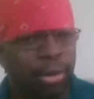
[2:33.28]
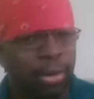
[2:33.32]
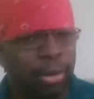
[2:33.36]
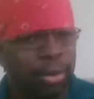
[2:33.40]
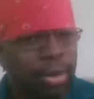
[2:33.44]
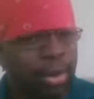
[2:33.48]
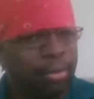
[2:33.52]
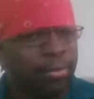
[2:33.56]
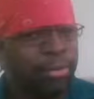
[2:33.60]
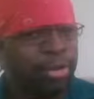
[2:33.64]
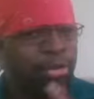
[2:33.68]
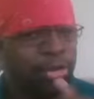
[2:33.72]

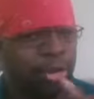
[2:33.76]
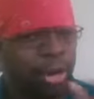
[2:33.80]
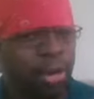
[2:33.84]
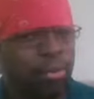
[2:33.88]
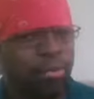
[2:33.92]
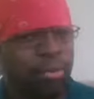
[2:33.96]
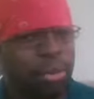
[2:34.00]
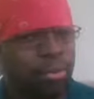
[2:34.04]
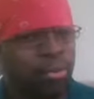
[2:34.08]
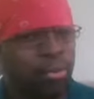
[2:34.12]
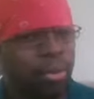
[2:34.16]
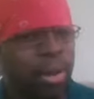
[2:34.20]
Let me start
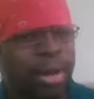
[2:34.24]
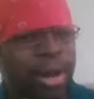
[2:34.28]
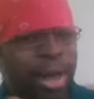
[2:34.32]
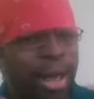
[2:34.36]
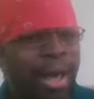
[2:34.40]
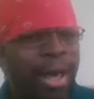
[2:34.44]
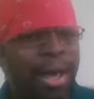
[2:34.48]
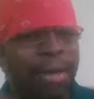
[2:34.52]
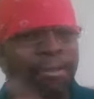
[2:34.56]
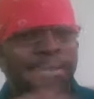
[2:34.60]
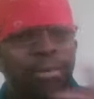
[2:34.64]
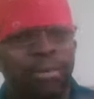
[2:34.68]
with one that
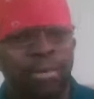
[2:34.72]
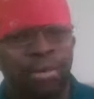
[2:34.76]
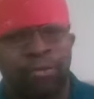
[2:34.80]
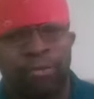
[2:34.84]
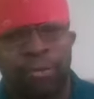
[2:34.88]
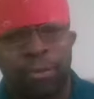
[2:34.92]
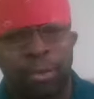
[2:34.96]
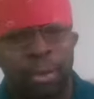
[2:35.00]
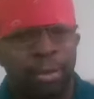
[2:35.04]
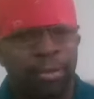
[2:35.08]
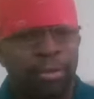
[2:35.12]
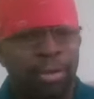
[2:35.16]
happened
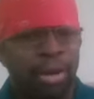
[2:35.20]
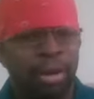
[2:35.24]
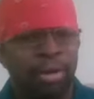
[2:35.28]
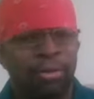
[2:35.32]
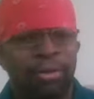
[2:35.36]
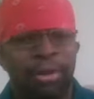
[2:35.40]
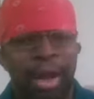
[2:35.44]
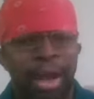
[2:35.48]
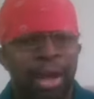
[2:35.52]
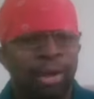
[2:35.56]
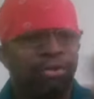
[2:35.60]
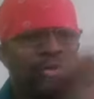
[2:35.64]
before, because
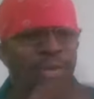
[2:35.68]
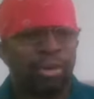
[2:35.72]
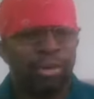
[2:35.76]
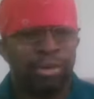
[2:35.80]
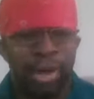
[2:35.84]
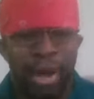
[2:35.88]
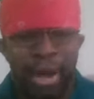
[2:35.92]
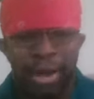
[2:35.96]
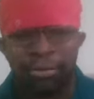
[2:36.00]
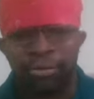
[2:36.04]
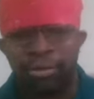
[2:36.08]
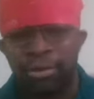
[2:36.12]
it actually
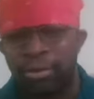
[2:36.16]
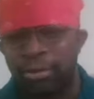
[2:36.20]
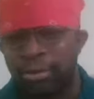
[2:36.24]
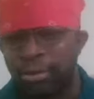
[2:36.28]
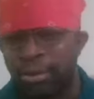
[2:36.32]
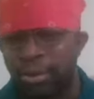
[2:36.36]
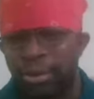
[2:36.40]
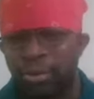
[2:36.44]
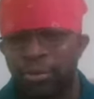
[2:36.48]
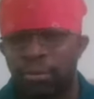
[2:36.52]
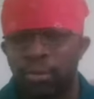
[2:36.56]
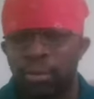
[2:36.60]
ties
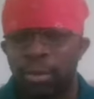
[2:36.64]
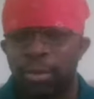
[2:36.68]
into this